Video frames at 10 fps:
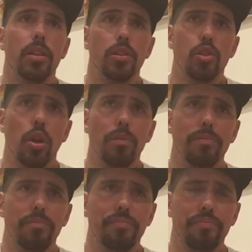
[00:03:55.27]

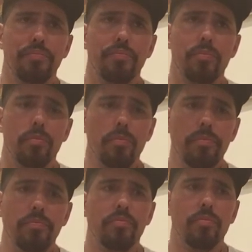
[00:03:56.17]
So
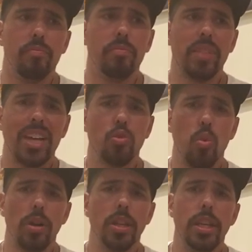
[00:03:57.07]
that's
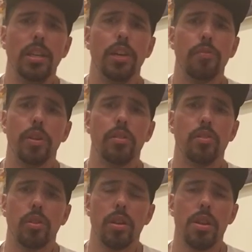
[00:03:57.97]
one key
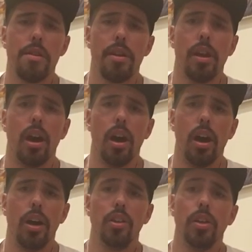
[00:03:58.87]
difference.
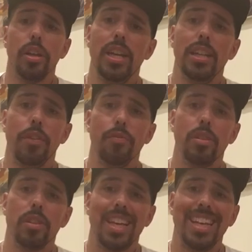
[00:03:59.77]
Another
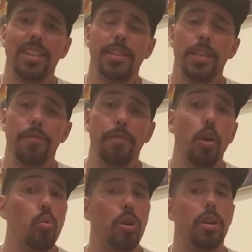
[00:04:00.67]
difference is the
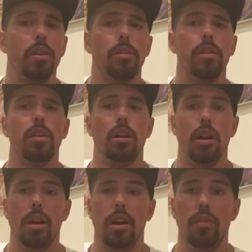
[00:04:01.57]
footwork.
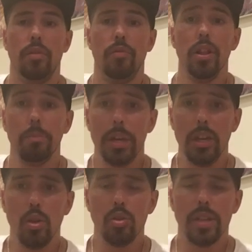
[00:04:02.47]

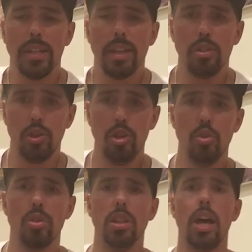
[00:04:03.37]
Filipinos, they tend to
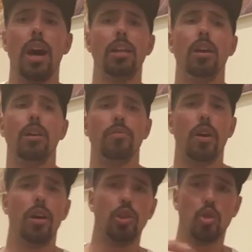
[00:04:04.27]
use a lot
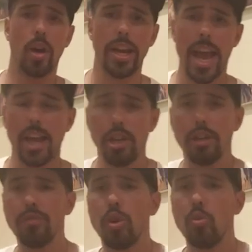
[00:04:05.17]
of
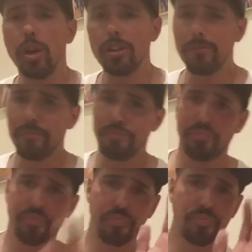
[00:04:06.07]
triangular footwork,
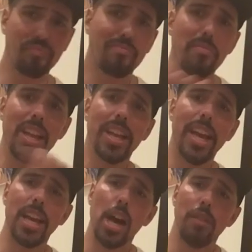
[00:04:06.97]

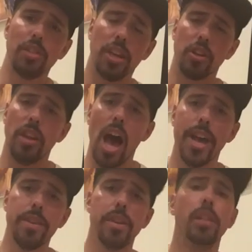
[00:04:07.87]
getting off center
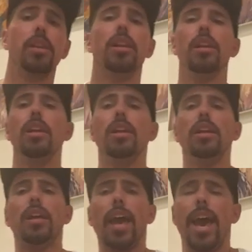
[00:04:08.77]
line
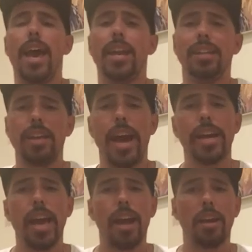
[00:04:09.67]
and
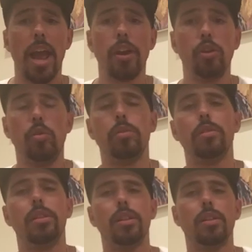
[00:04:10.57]
attacking at an angle,
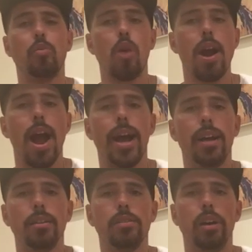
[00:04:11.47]

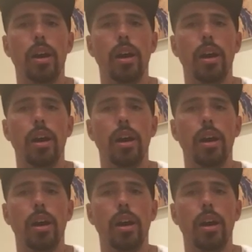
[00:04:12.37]
whereas